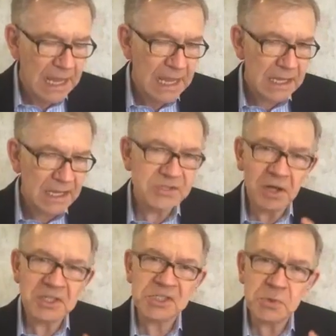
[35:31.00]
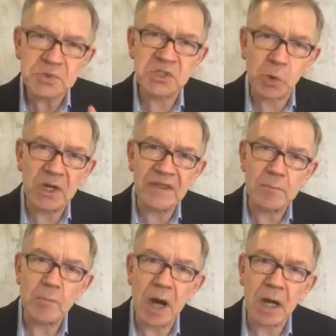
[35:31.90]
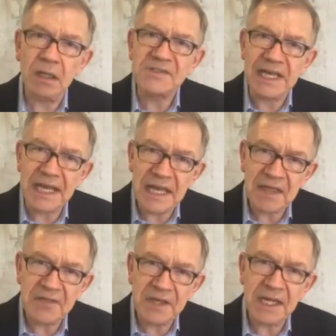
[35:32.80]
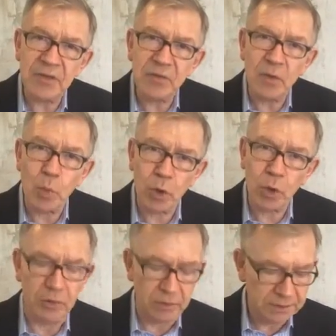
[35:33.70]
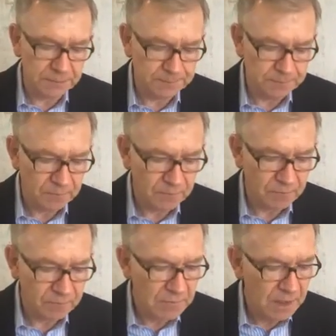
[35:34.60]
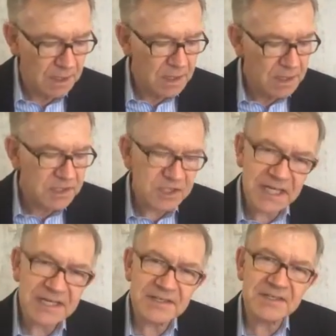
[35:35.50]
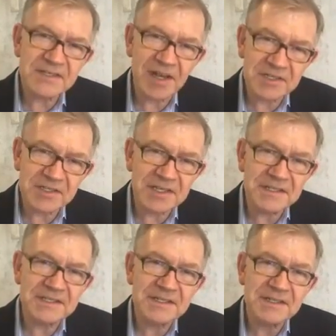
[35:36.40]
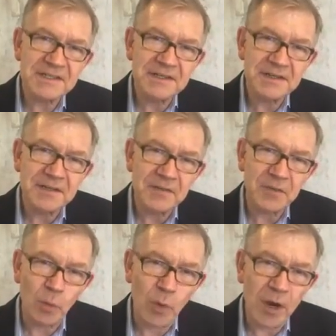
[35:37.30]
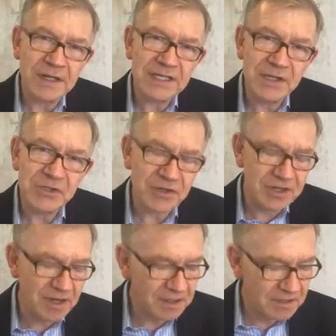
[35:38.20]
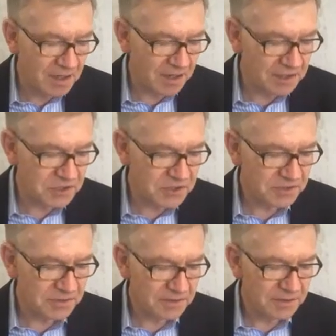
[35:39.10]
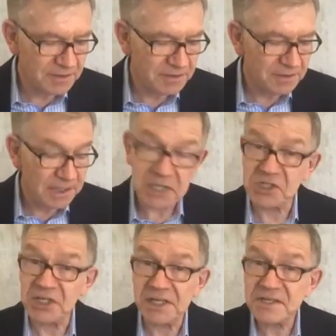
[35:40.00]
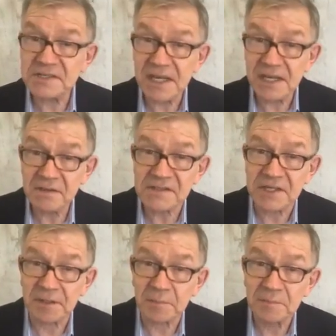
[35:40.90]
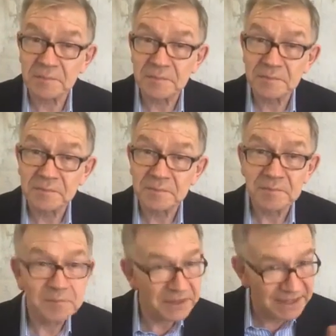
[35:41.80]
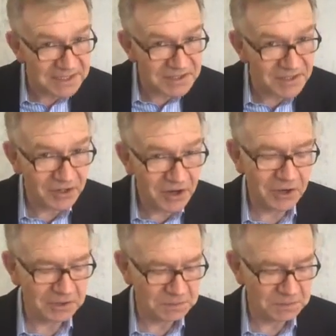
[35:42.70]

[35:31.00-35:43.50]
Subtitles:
It's also a story that models an ethic in the world. Jesus touches the one he should not touch, and Jesus heals him. But that's not all.